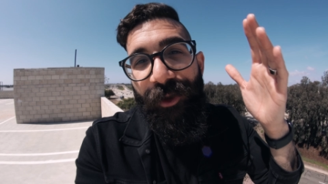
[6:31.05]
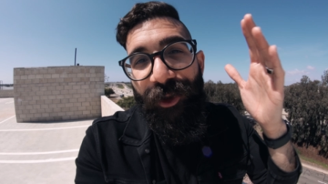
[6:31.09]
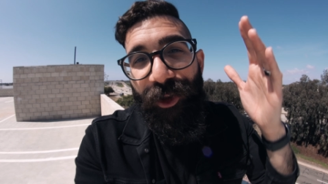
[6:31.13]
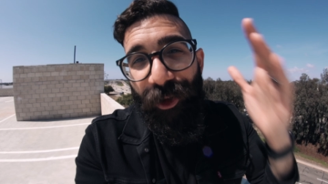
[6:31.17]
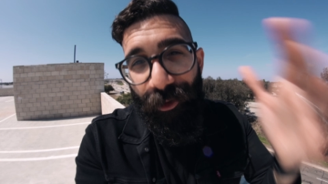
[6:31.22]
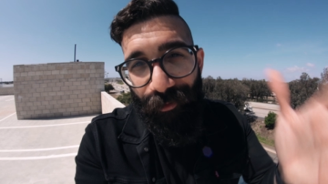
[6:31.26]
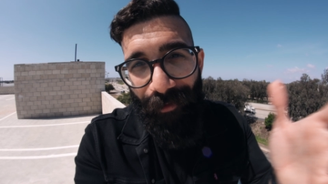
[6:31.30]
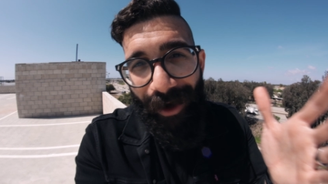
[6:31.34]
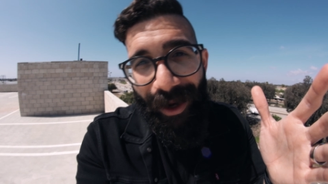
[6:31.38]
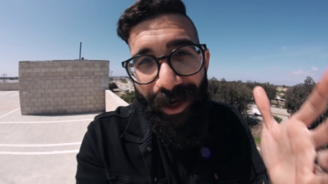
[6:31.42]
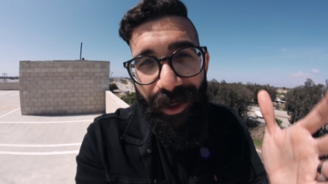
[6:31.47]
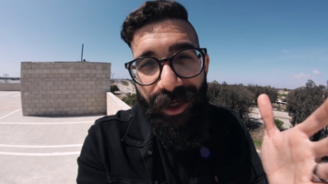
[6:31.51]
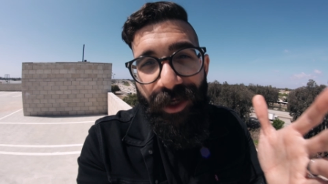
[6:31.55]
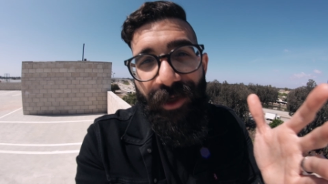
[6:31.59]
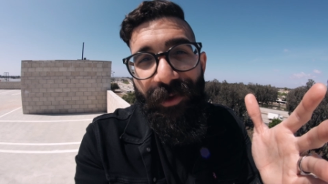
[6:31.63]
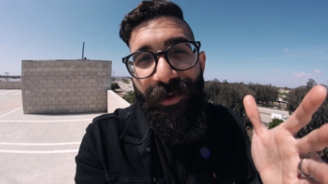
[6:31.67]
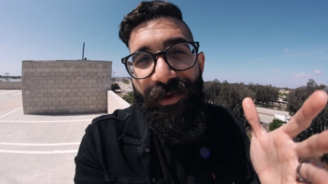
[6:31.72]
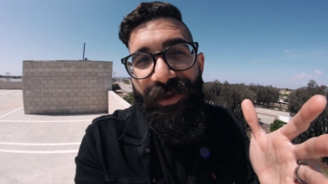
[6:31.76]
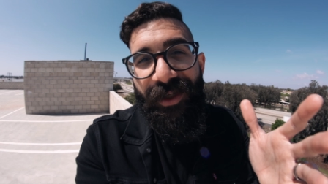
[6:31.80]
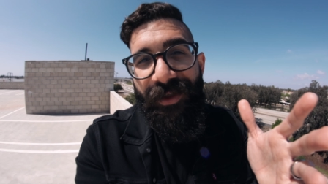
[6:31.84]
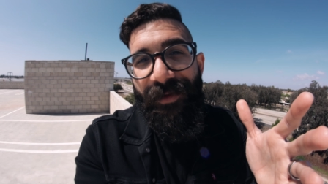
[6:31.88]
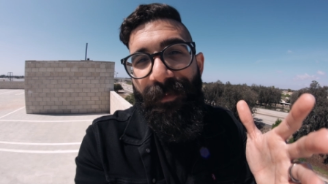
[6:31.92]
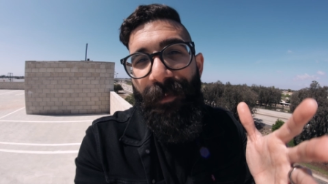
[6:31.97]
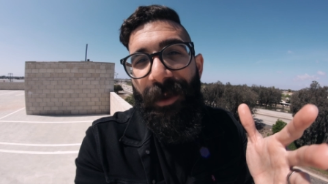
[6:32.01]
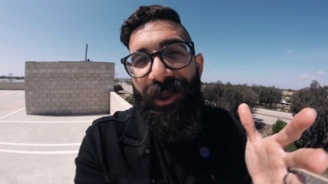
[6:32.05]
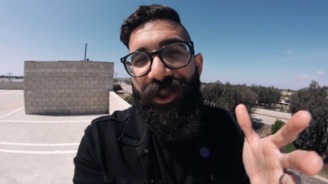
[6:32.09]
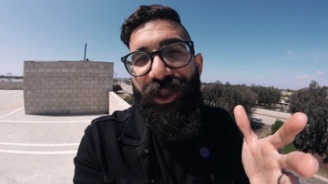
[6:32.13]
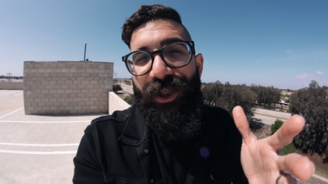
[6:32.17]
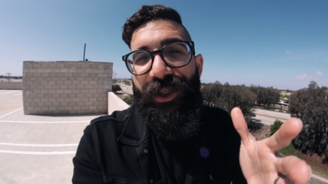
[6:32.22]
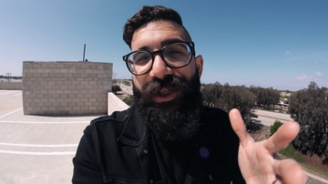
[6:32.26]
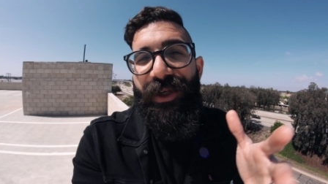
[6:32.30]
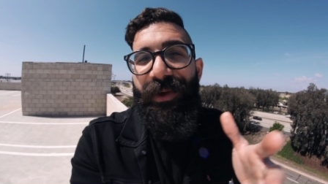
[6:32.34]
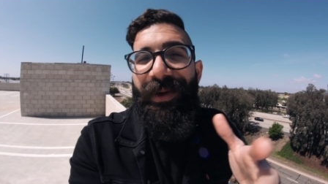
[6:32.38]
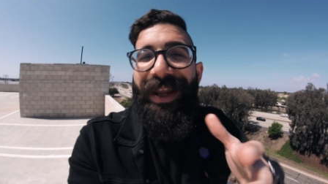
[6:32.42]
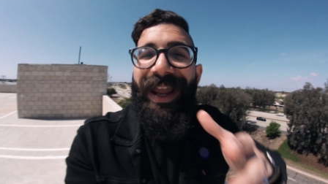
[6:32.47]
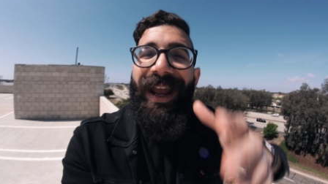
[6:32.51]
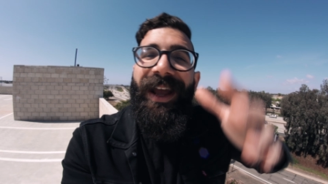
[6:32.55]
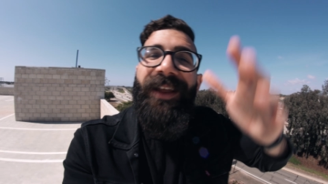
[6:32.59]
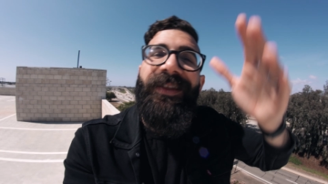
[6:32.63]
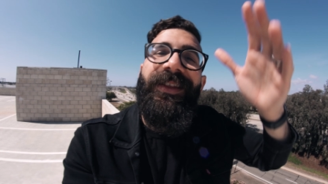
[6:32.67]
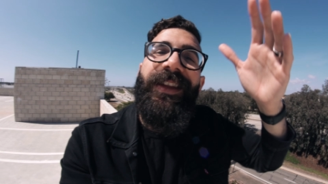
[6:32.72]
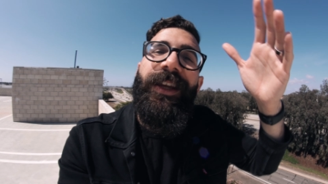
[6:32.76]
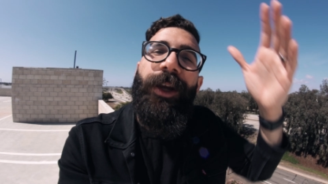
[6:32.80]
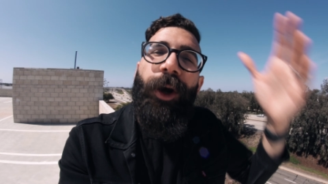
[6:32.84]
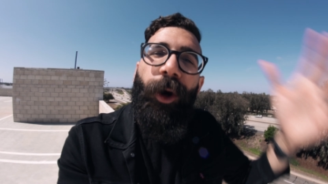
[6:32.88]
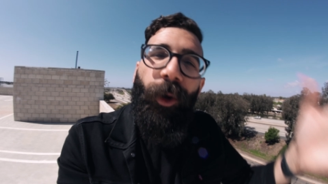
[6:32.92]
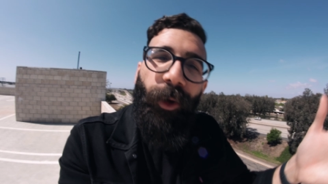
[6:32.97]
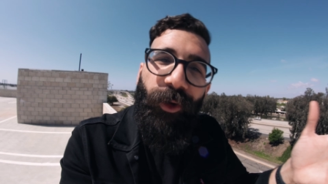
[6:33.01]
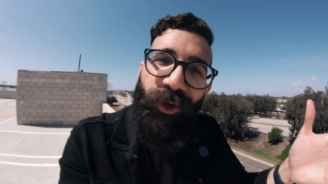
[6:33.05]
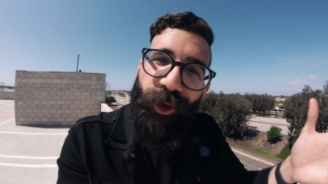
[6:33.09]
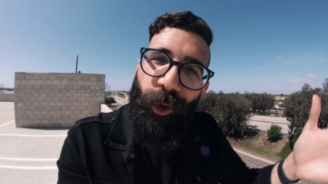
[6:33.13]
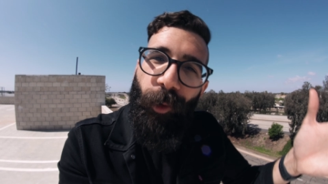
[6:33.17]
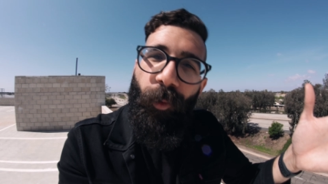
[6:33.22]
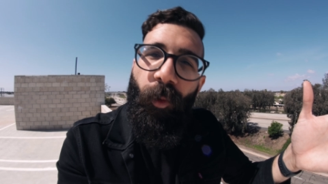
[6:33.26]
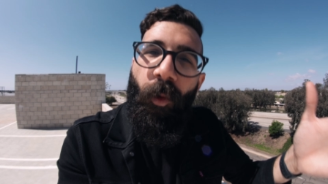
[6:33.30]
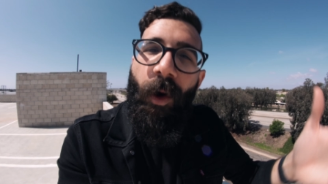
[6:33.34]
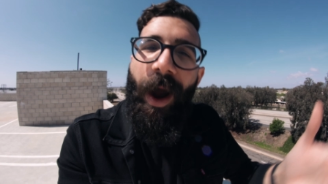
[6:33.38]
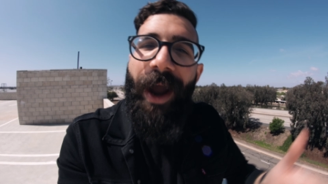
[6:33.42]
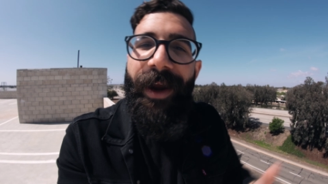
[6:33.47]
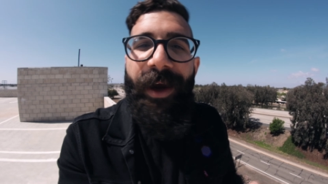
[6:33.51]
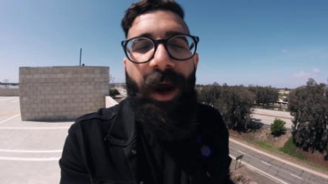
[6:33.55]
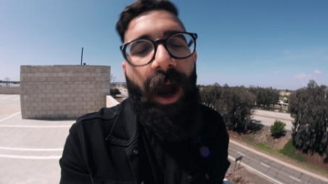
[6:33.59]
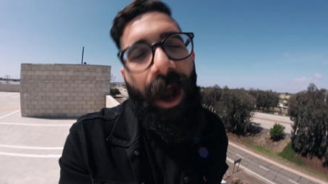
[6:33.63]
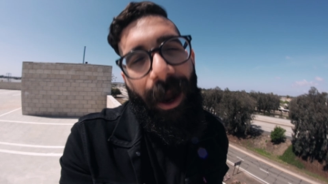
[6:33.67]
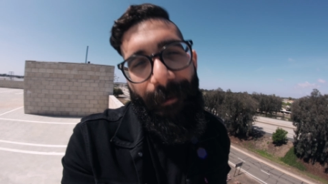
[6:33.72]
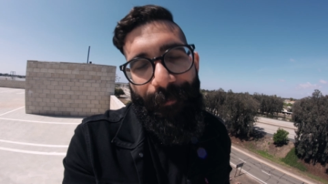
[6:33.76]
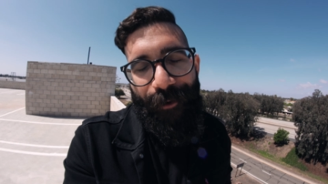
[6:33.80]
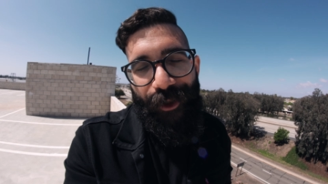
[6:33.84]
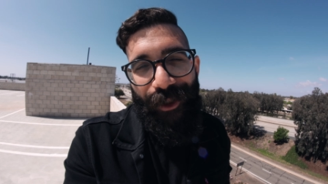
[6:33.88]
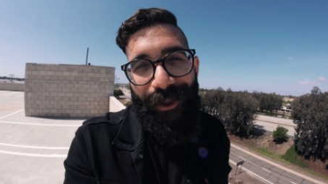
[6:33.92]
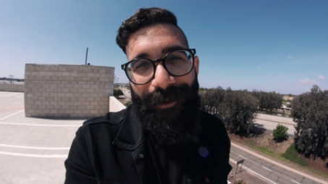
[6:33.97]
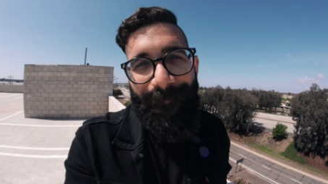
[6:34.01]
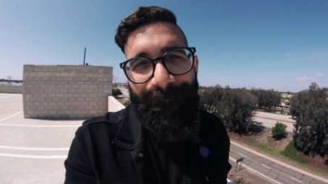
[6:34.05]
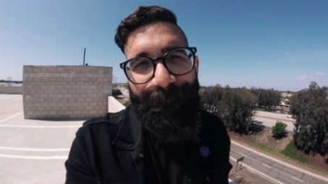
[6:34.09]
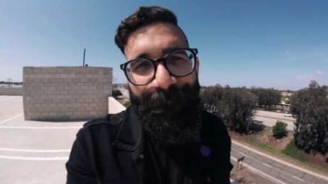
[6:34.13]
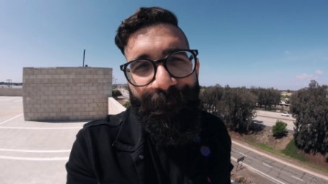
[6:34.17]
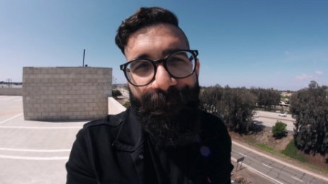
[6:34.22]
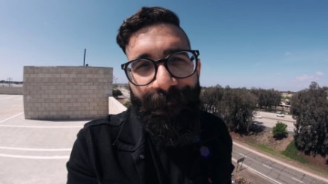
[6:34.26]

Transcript: try to use as much as you can the ultra-wide option.